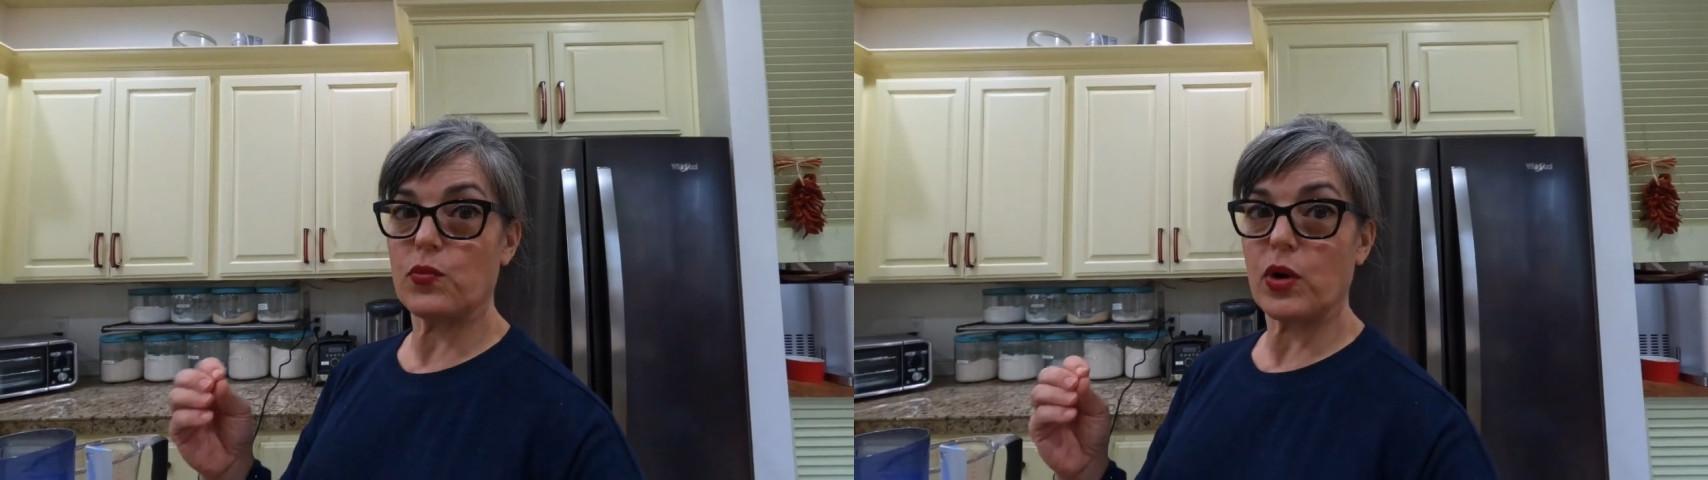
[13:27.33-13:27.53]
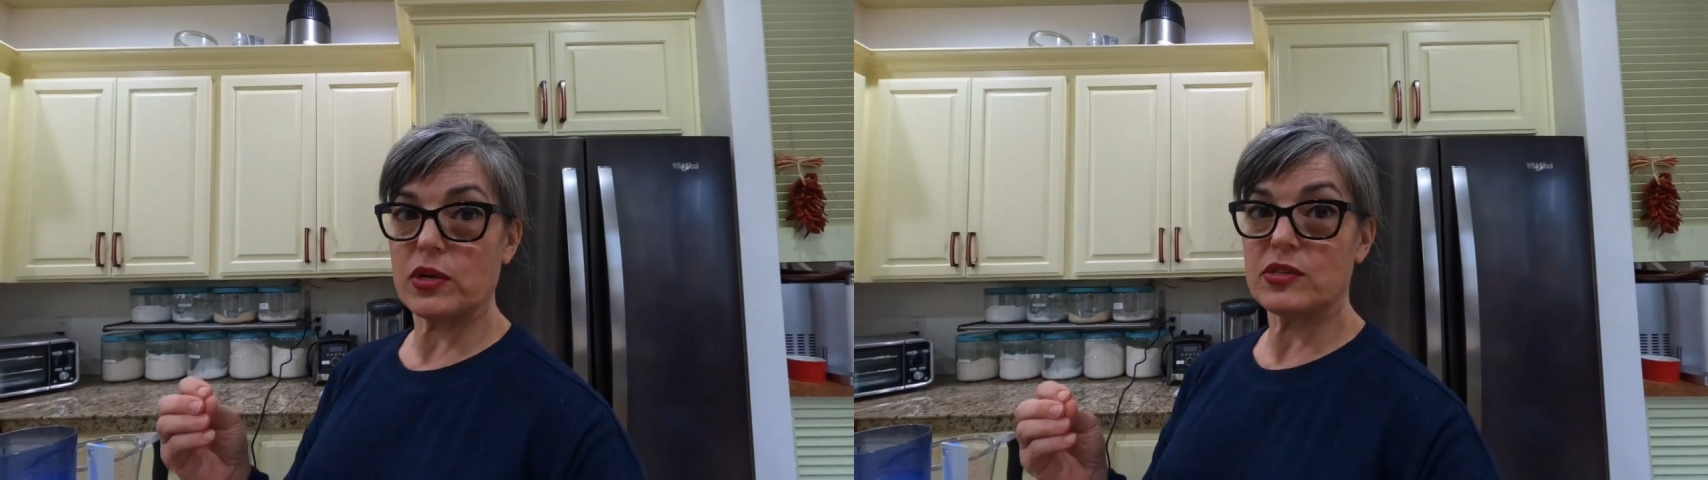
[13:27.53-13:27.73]

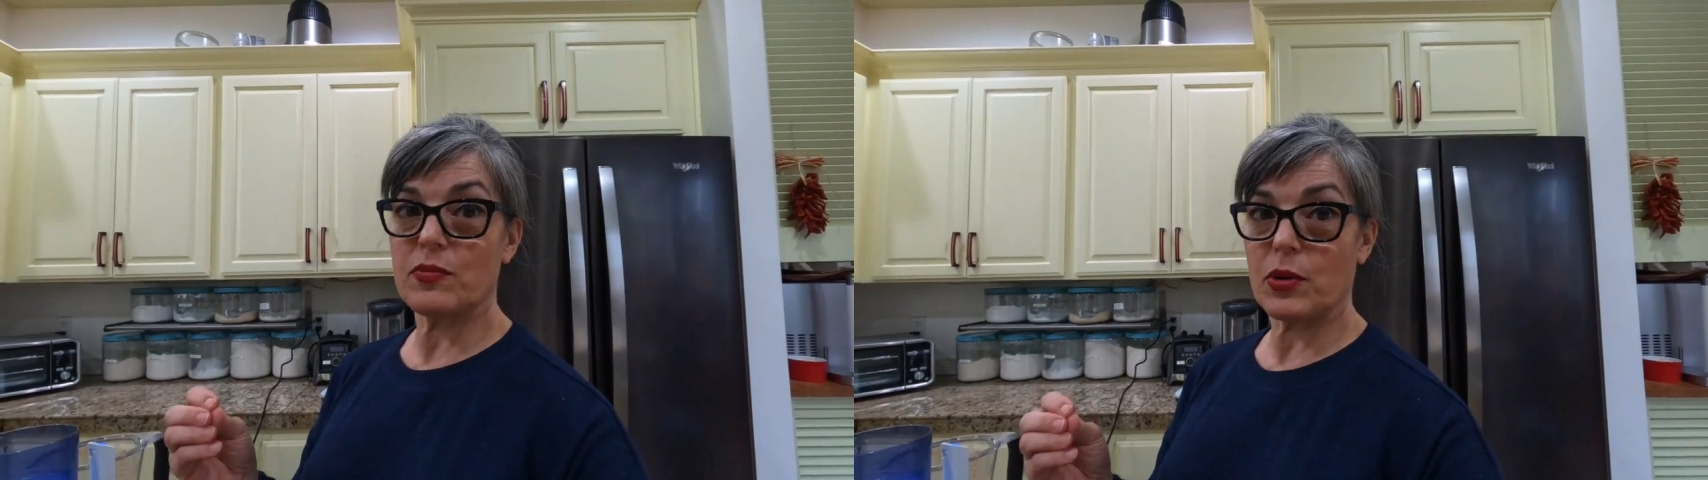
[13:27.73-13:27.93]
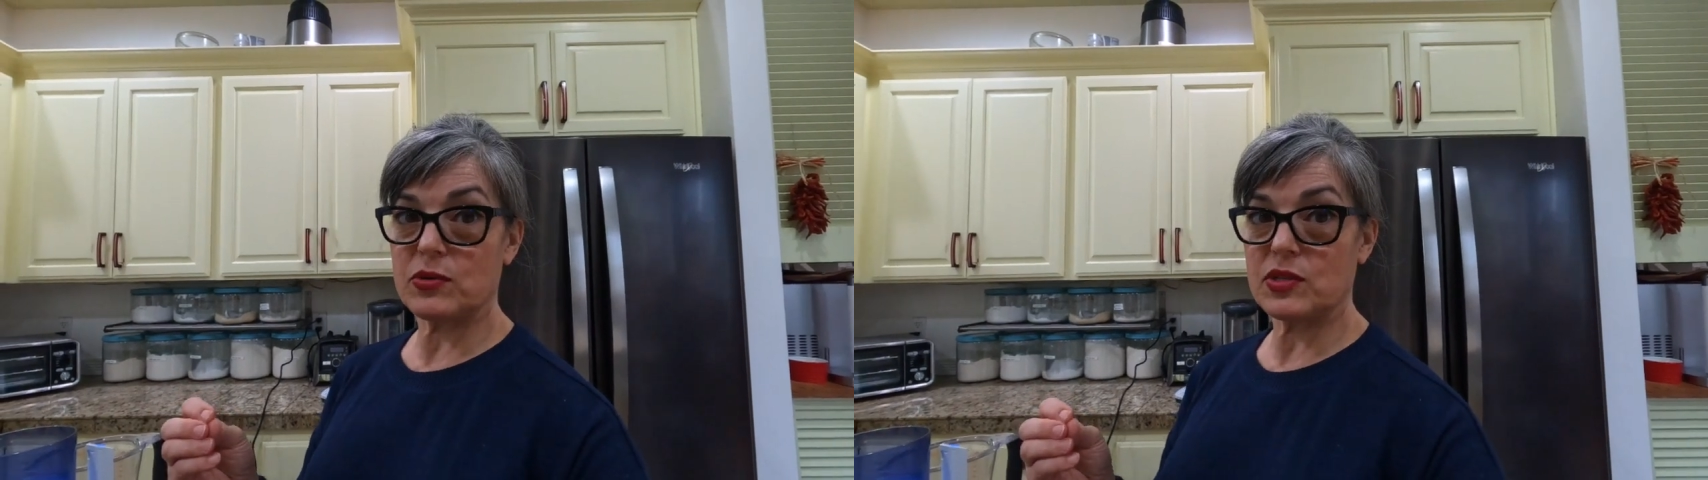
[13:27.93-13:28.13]
where it's
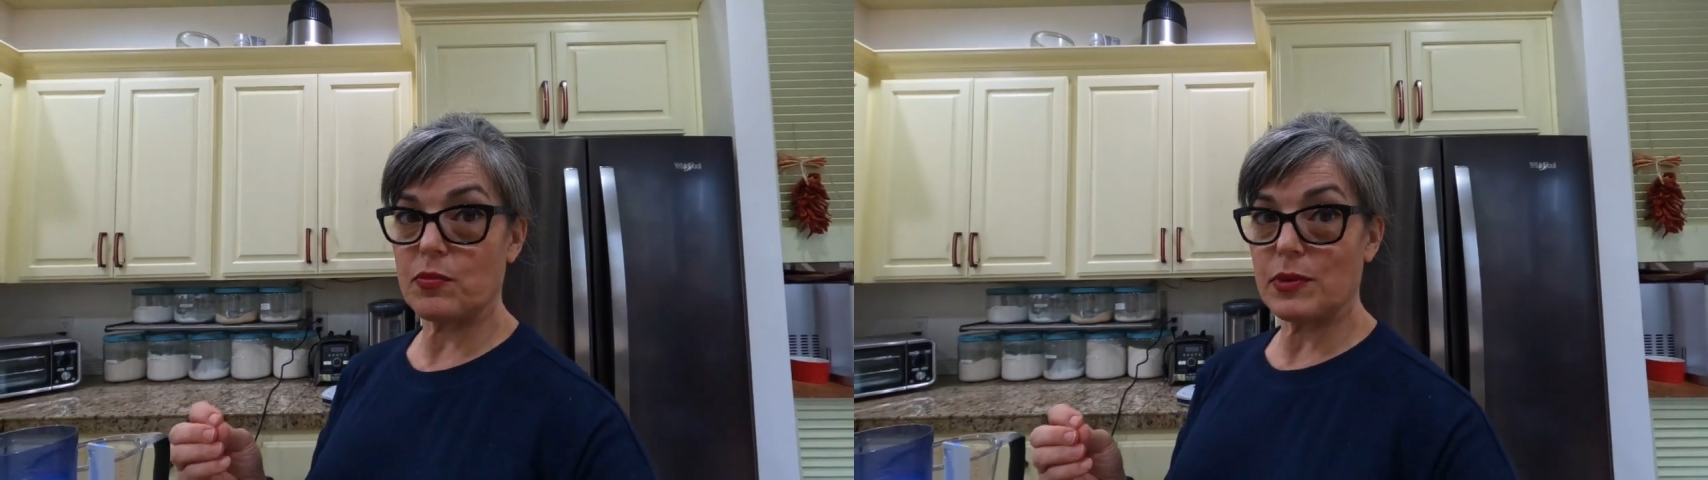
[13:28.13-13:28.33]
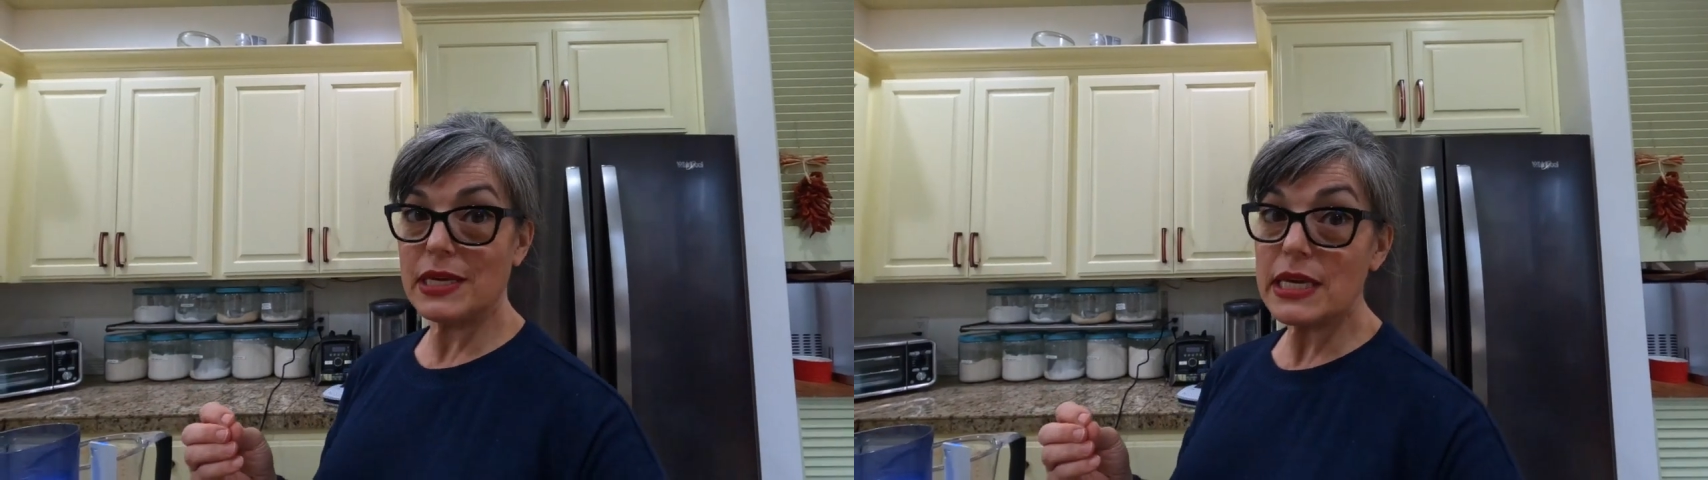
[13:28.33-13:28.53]
supposed to
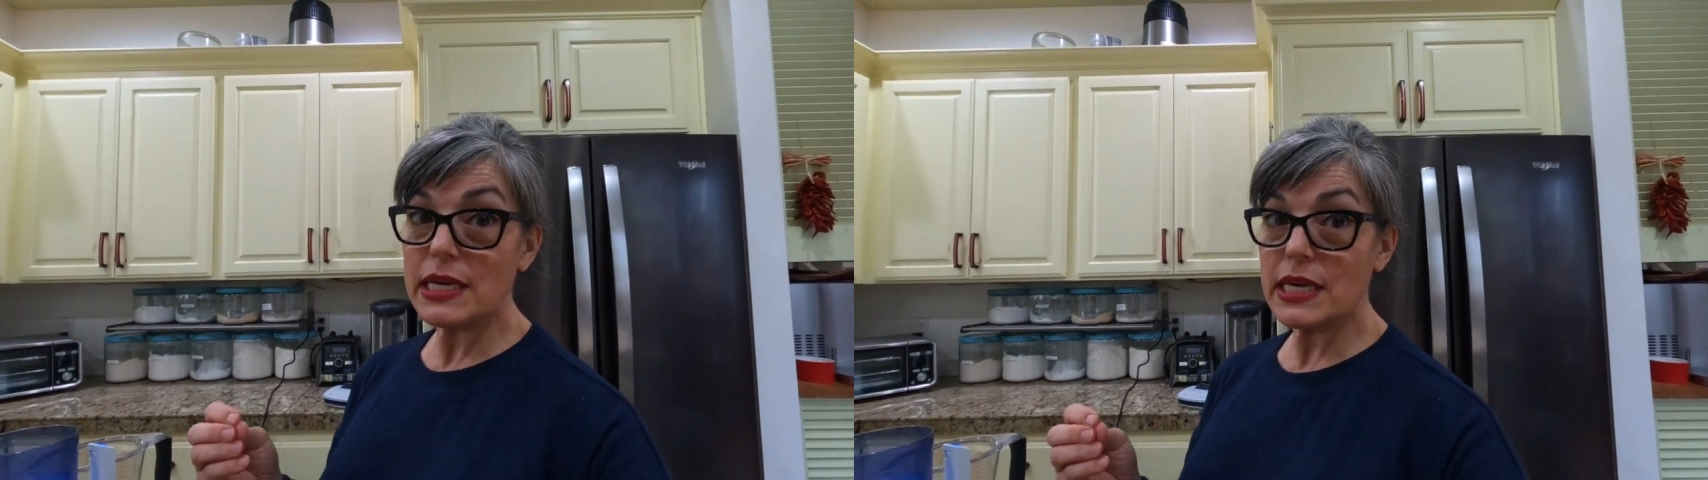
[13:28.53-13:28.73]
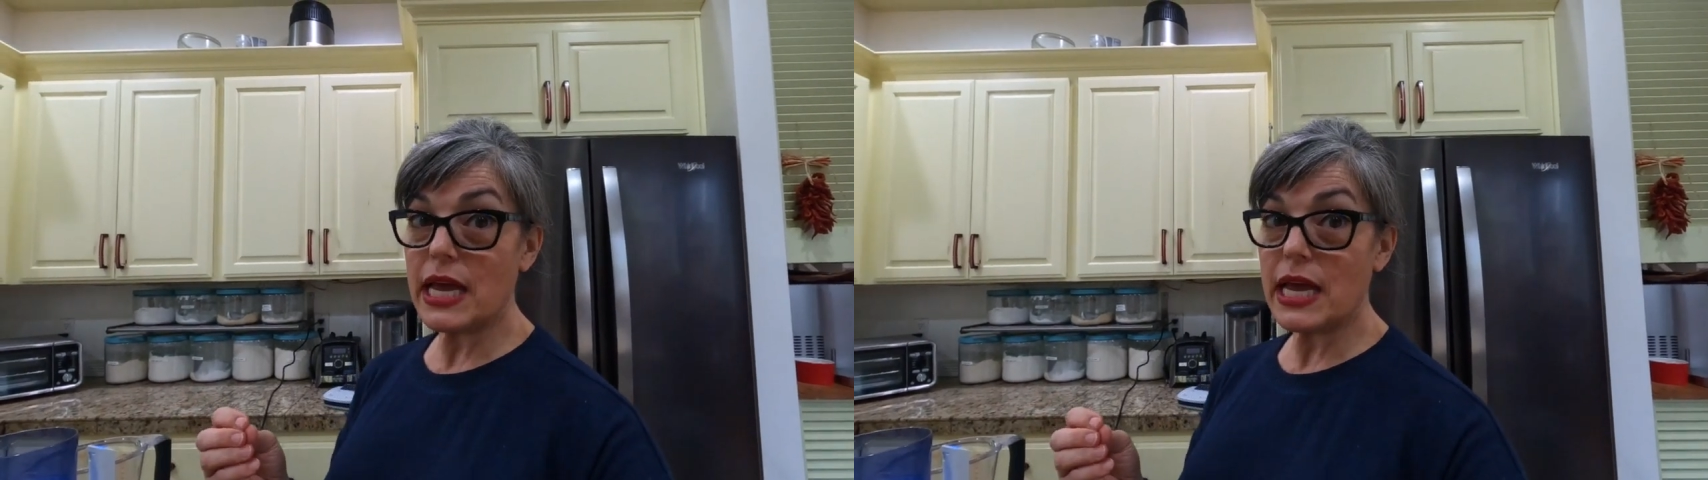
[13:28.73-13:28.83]
be.